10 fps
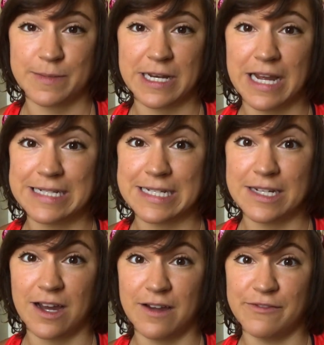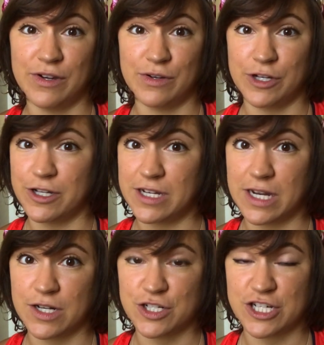and I did not feel good
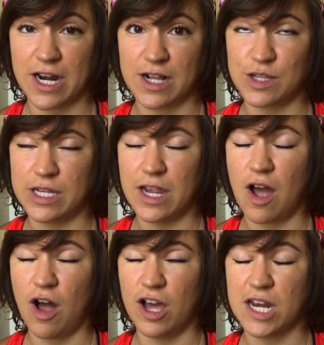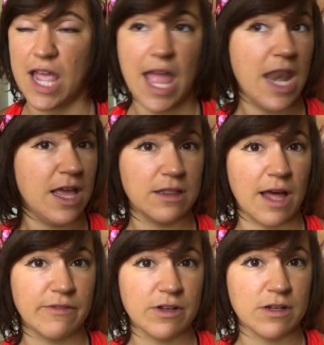energetically on any
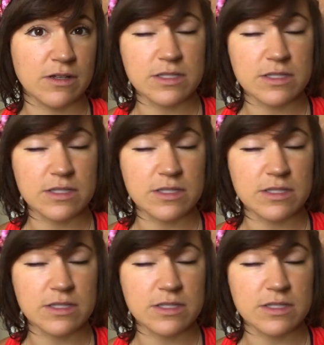level.